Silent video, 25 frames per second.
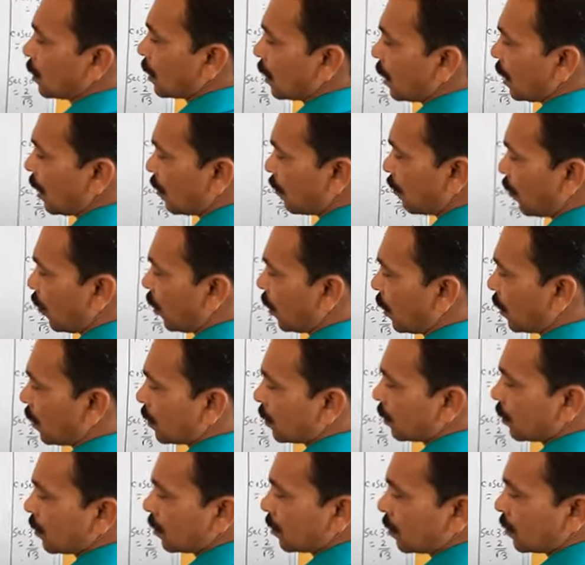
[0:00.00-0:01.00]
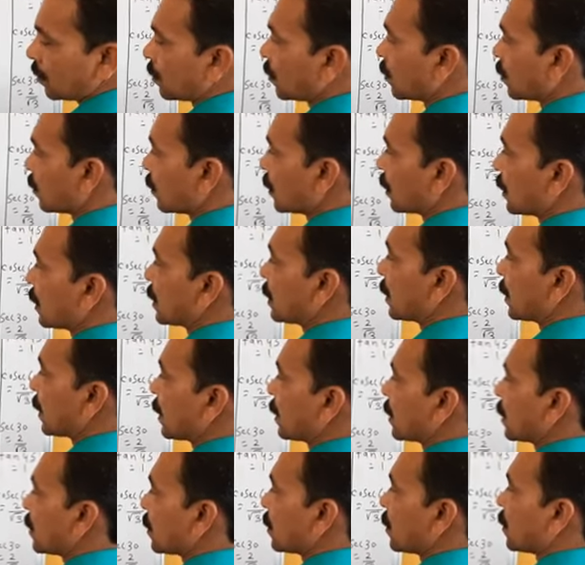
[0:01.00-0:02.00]
upon, this
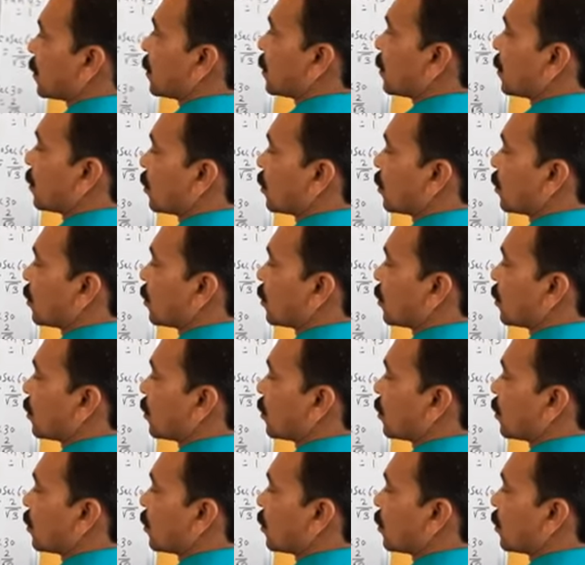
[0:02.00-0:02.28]
is